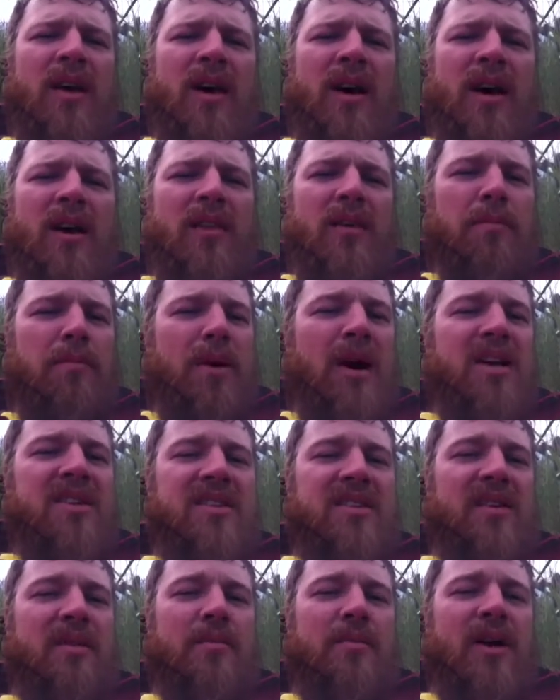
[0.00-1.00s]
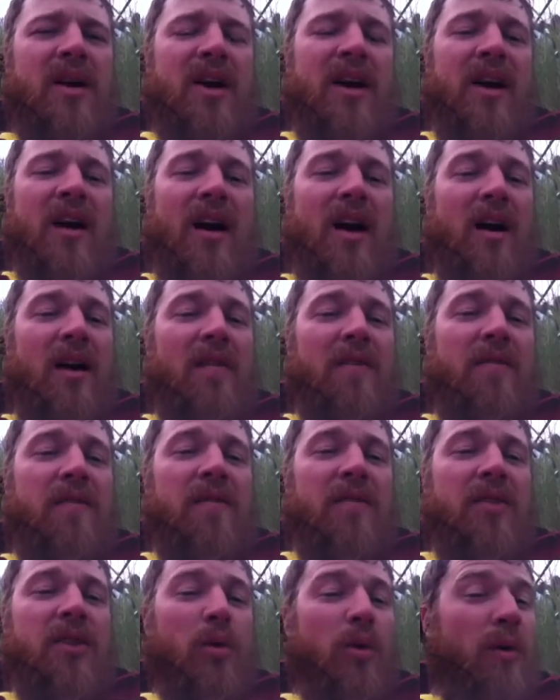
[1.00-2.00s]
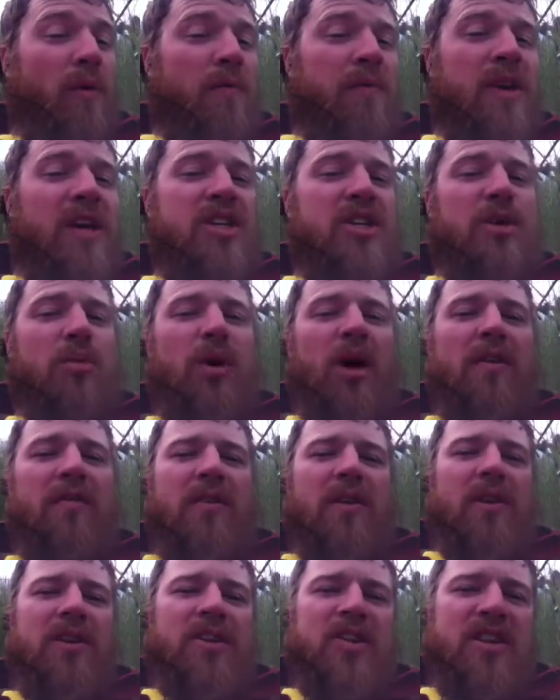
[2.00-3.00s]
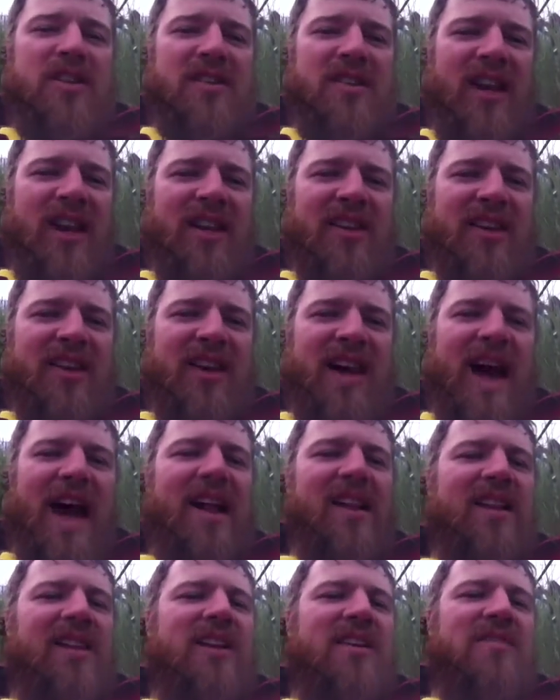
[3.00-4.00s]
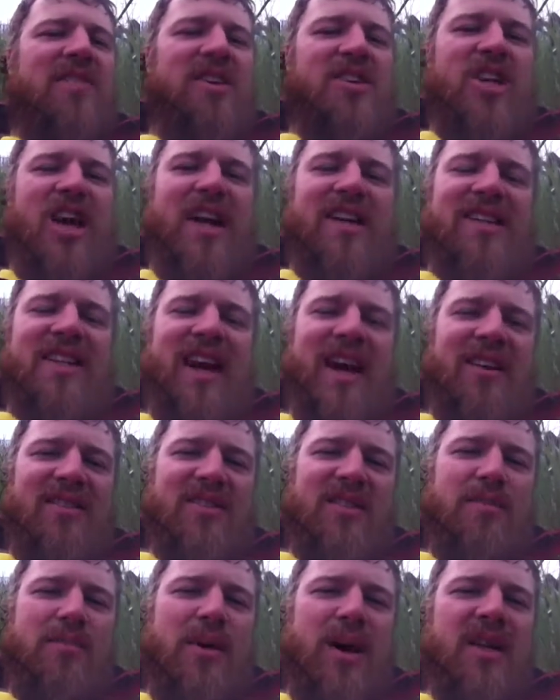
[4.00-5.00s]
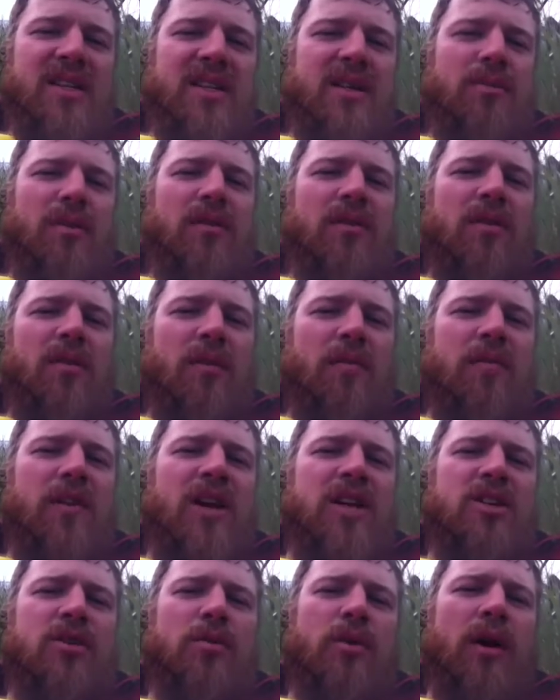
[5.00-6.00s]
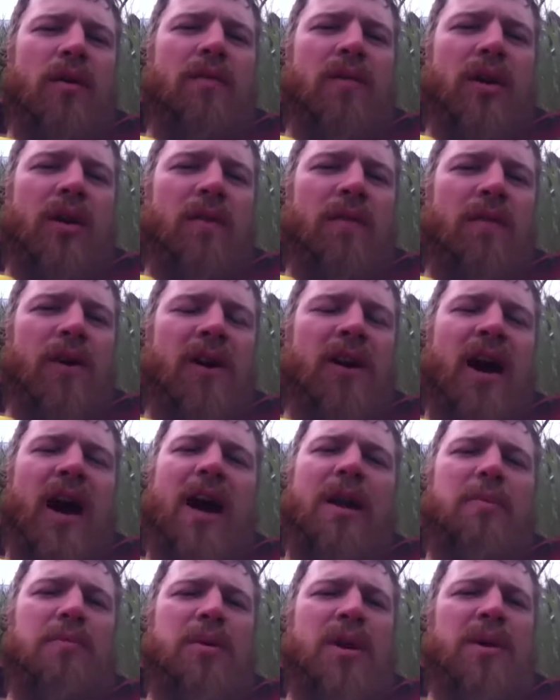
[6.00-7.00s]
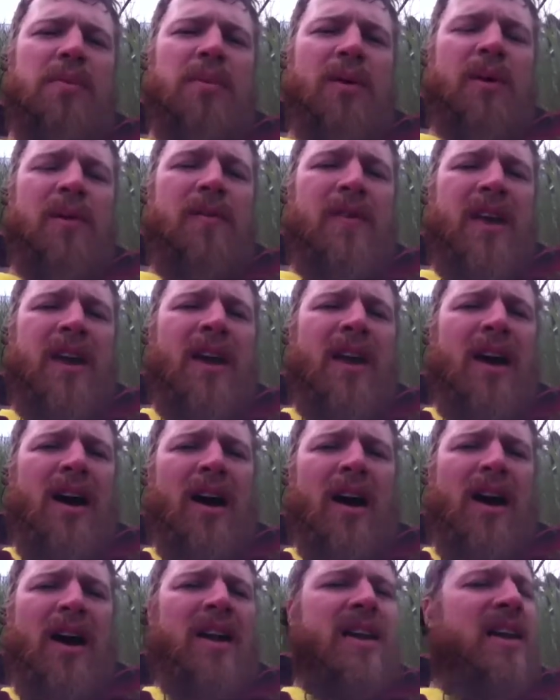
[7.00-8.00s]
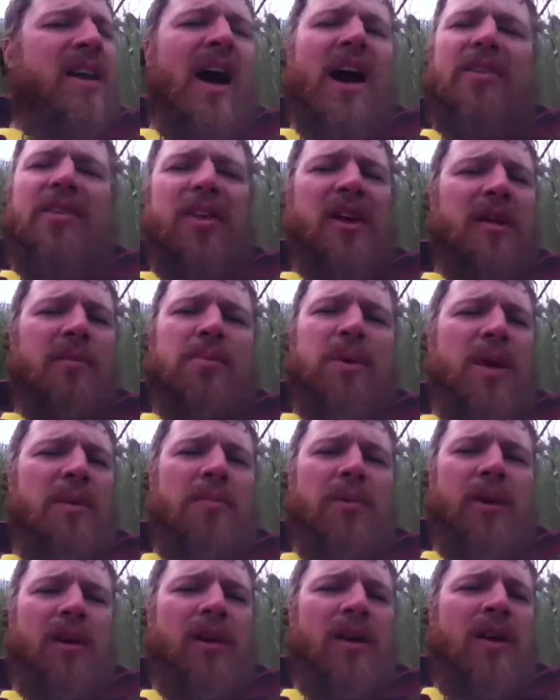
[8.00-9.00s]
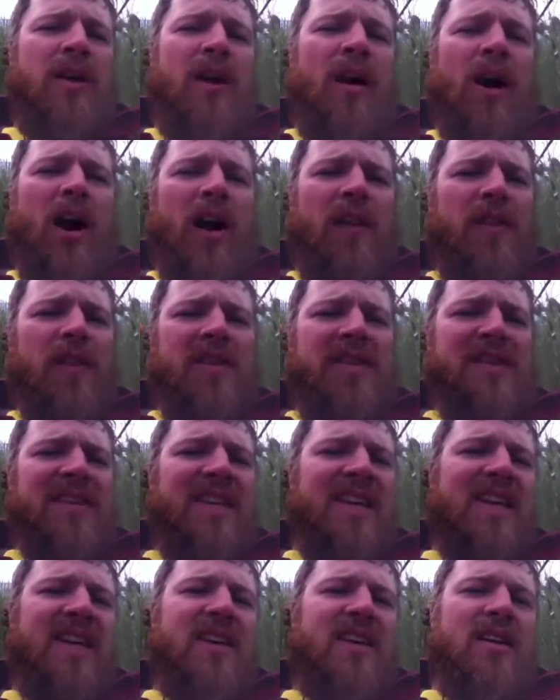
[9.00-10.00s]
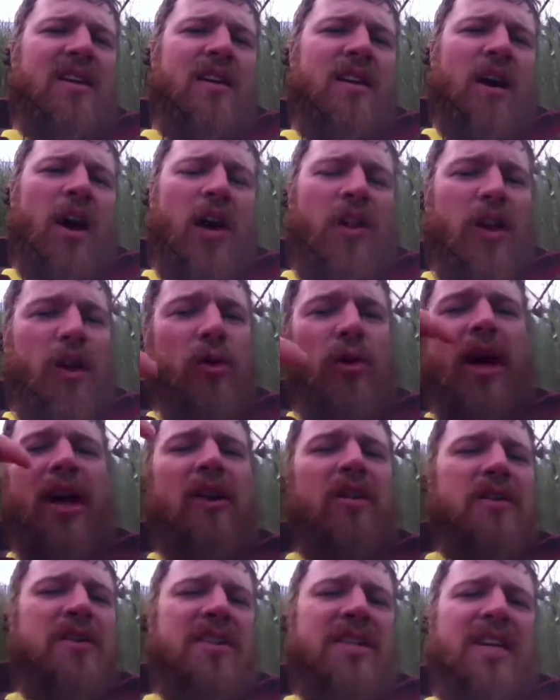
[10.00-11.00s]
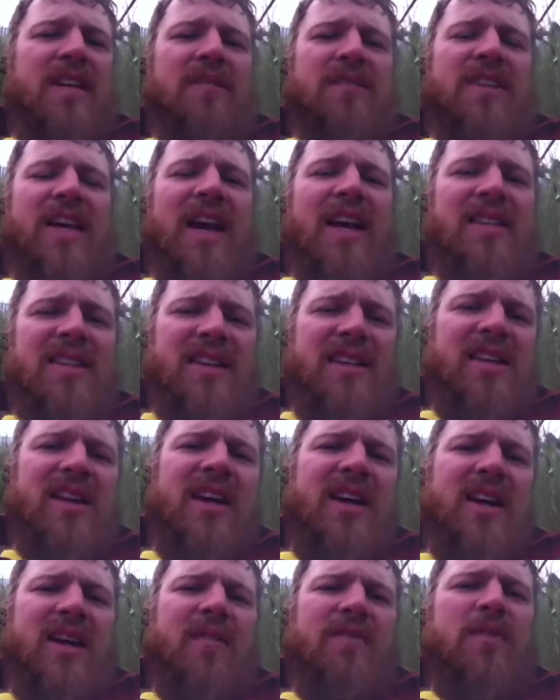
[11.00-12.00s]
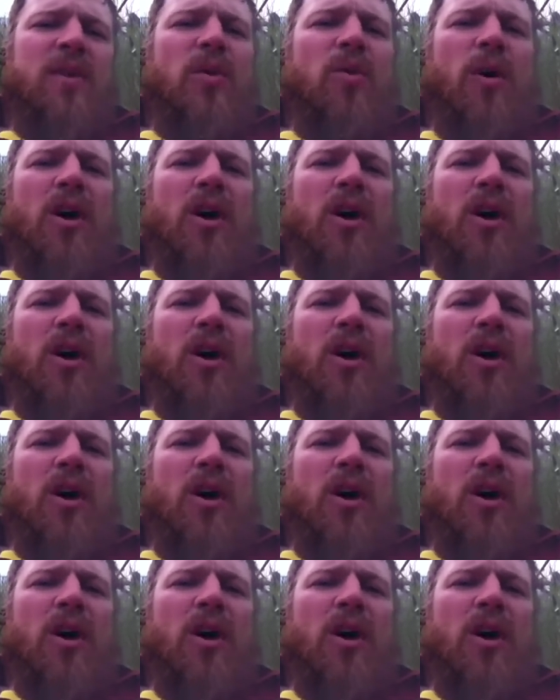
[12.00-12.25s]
the Muslim of the Rufiji River, just like the Galilee of the Gentiles, the Muslim of the Rufiji River, a forgotten people, a nothing people on the scene, on the greater scene of Tanzania. If